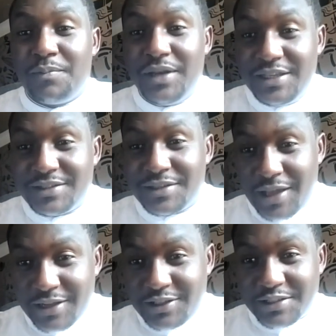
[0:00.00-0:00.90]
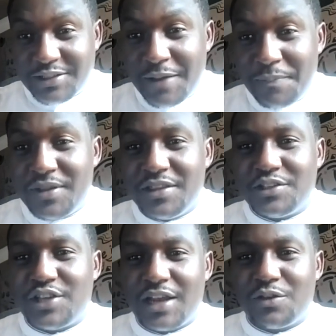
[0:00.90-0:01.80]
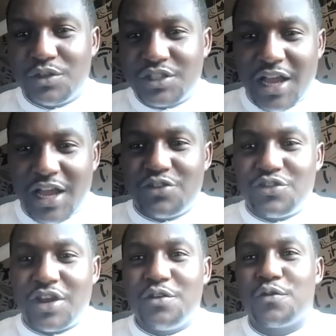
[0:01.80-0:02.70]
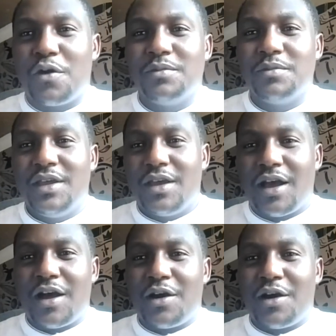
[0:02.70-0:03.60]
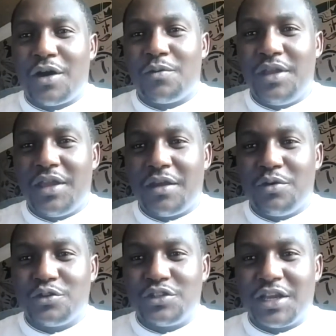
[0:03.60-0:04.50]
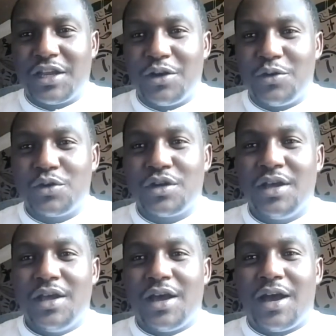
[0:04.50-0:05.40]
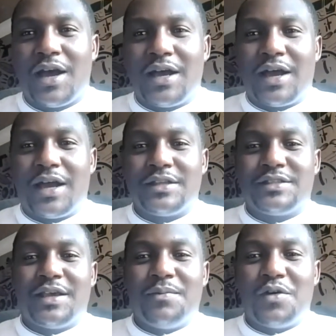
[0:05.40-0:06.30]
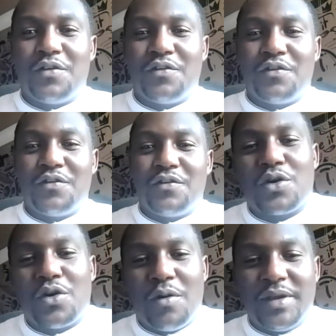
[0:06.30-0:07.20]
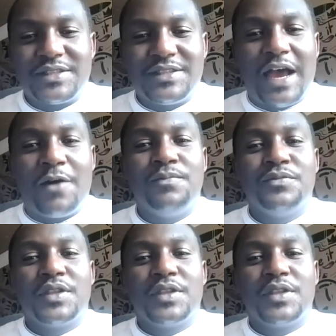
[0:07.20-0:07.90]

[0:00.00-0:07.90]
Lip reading: Please, just type in the chat which country are you from, and I'll be able to take a look at some of your comments. Now,